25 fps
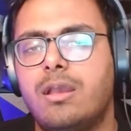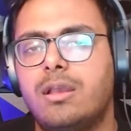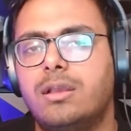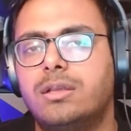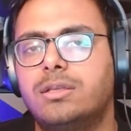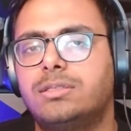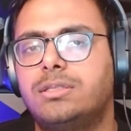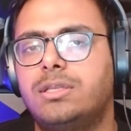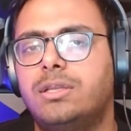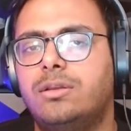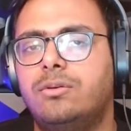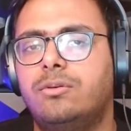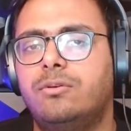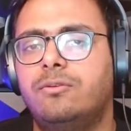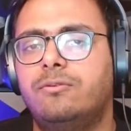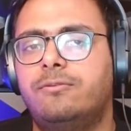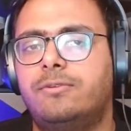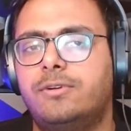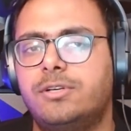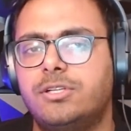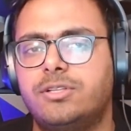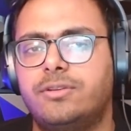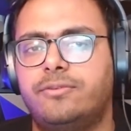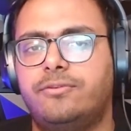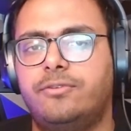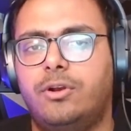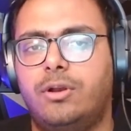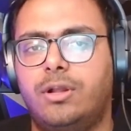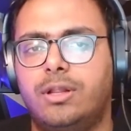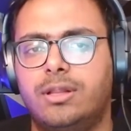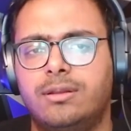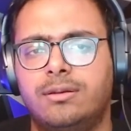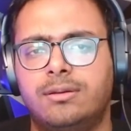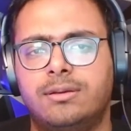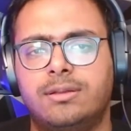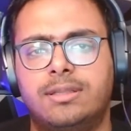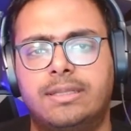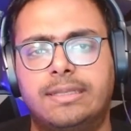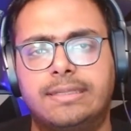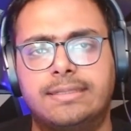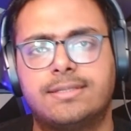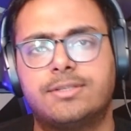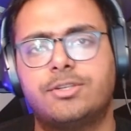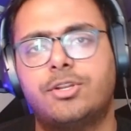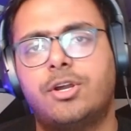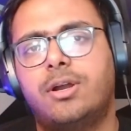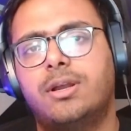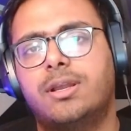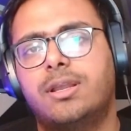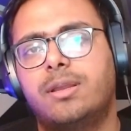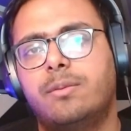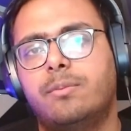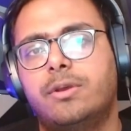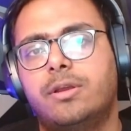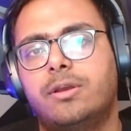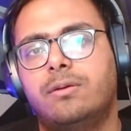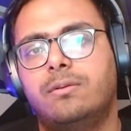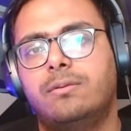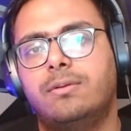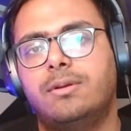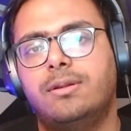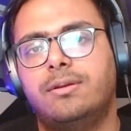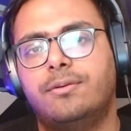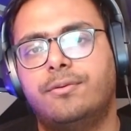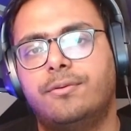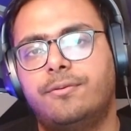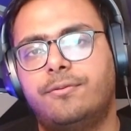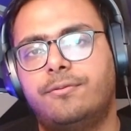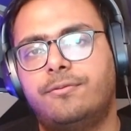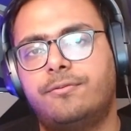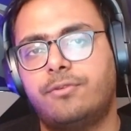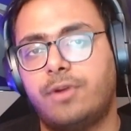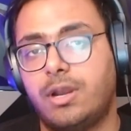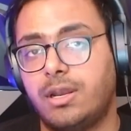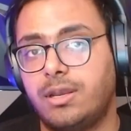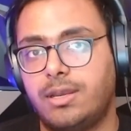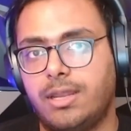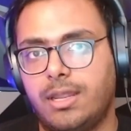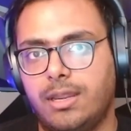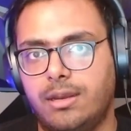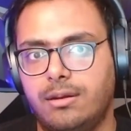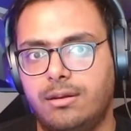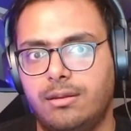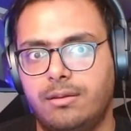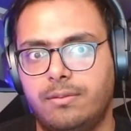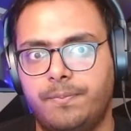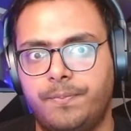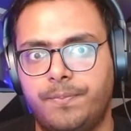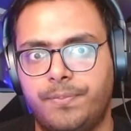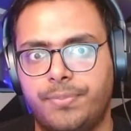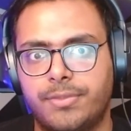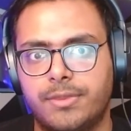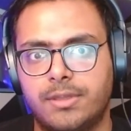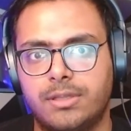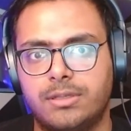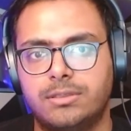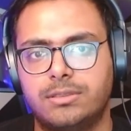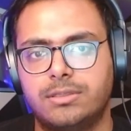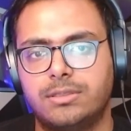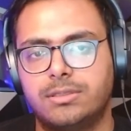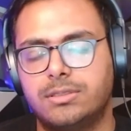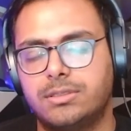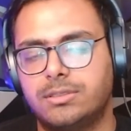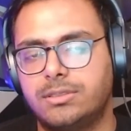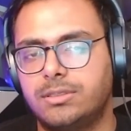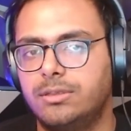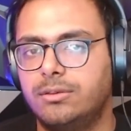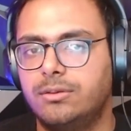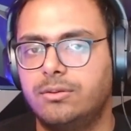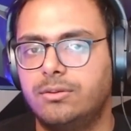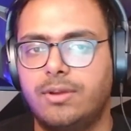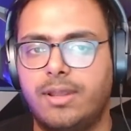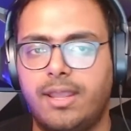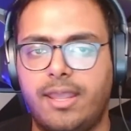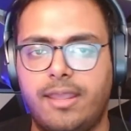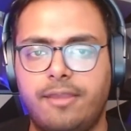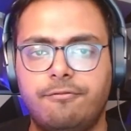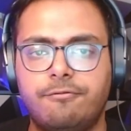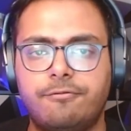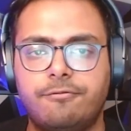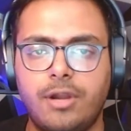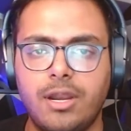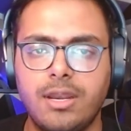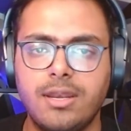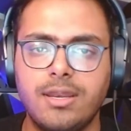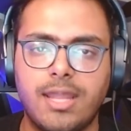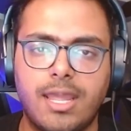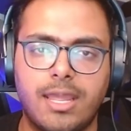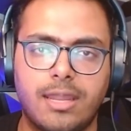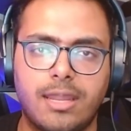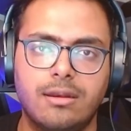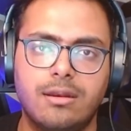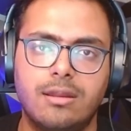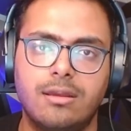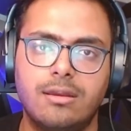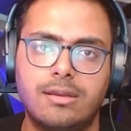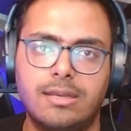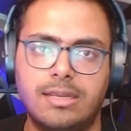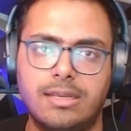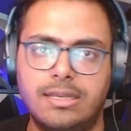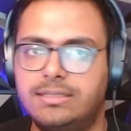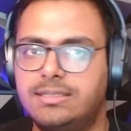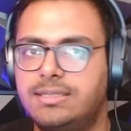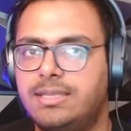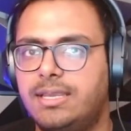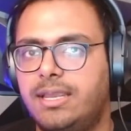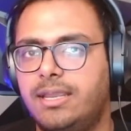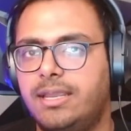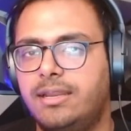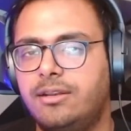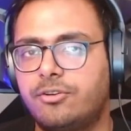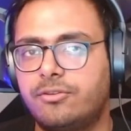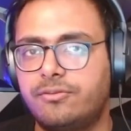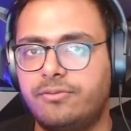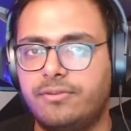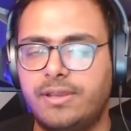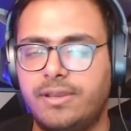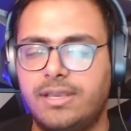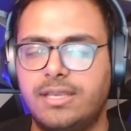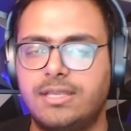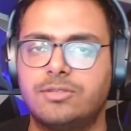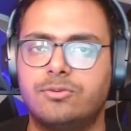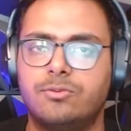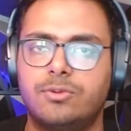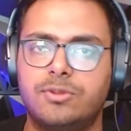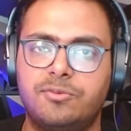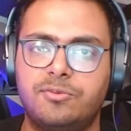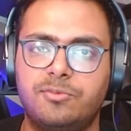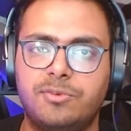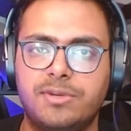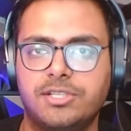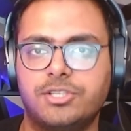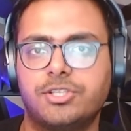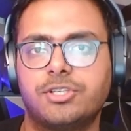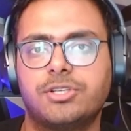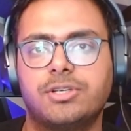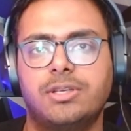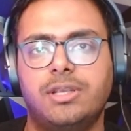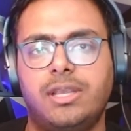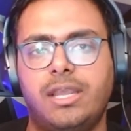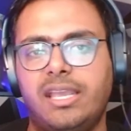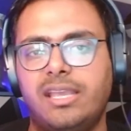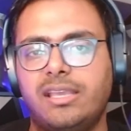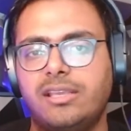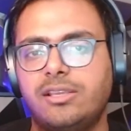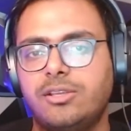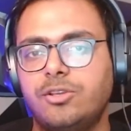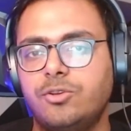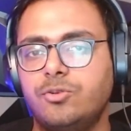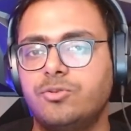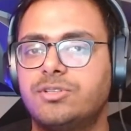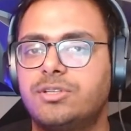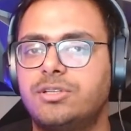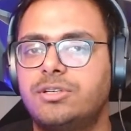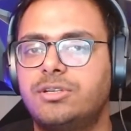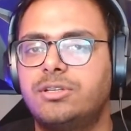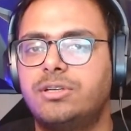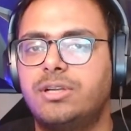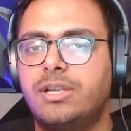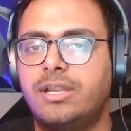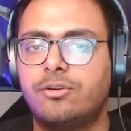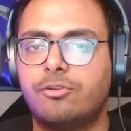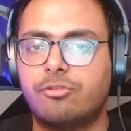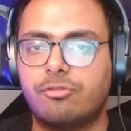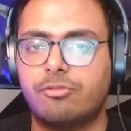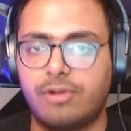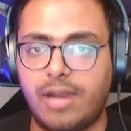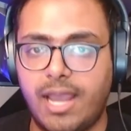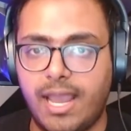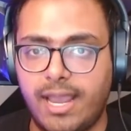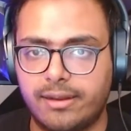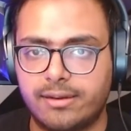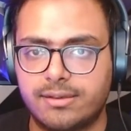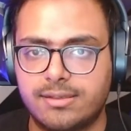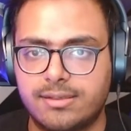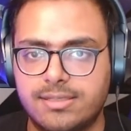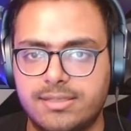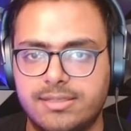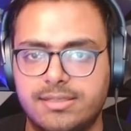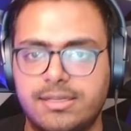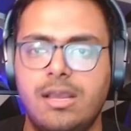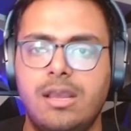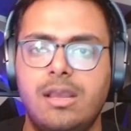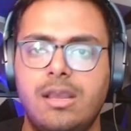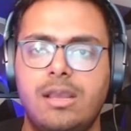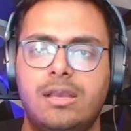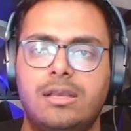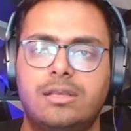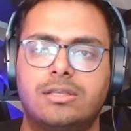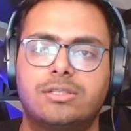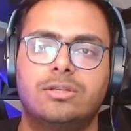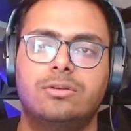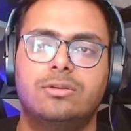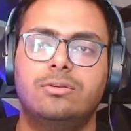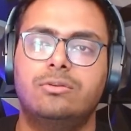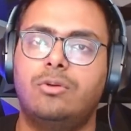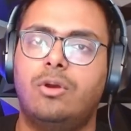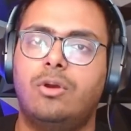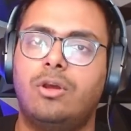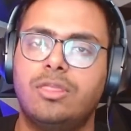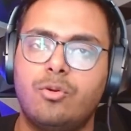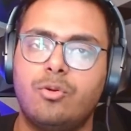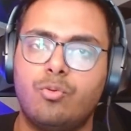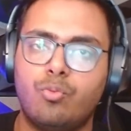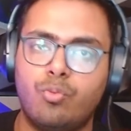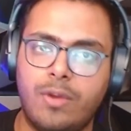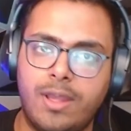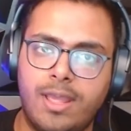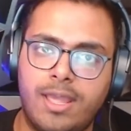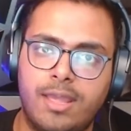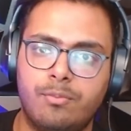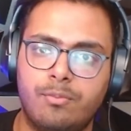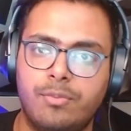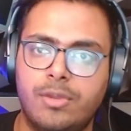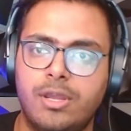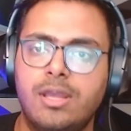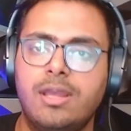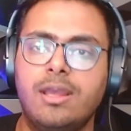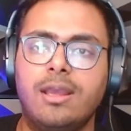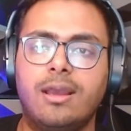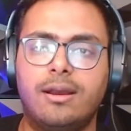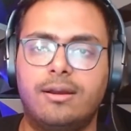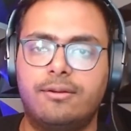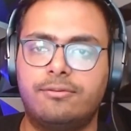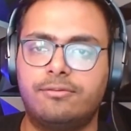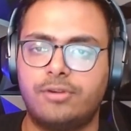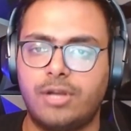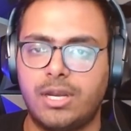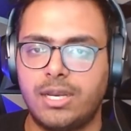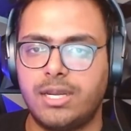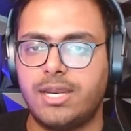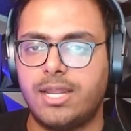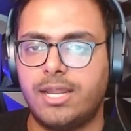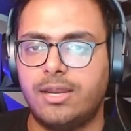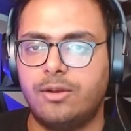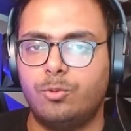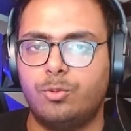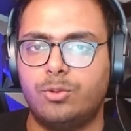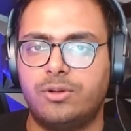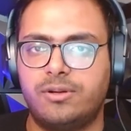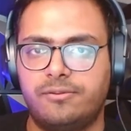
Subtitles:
So first of all, let's talk about Frontend. So a front-end is the interface with which a user interacts. So on the web, a front-end would